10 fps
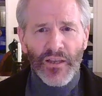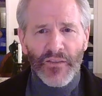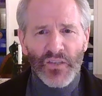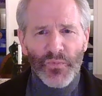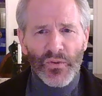
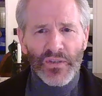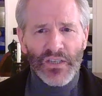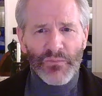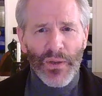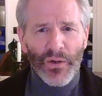This person
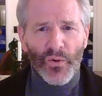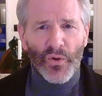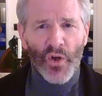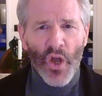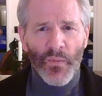has better
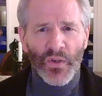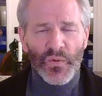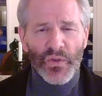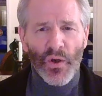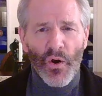ergonomics
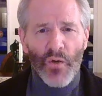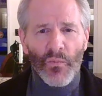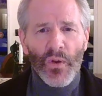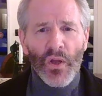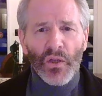with the
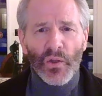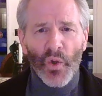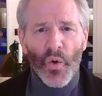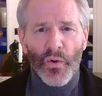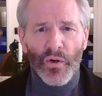arm
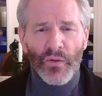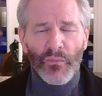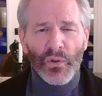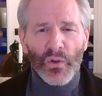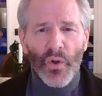
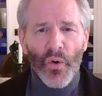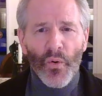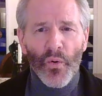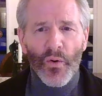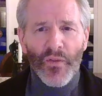lowered
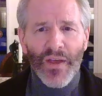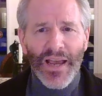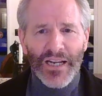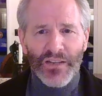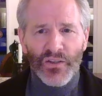below the
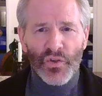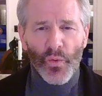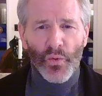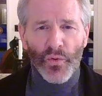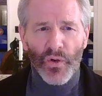height of the
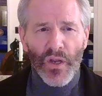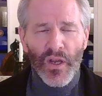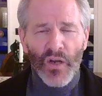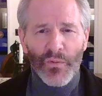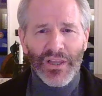shoulder
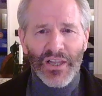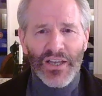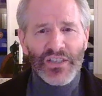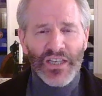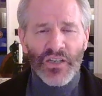with
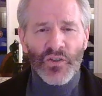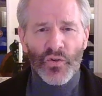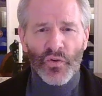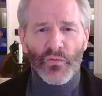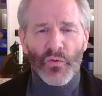less
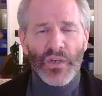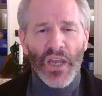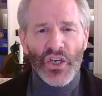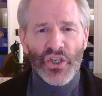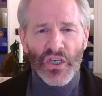internal
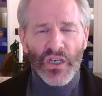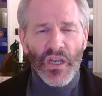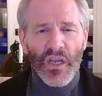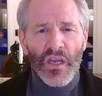rotation.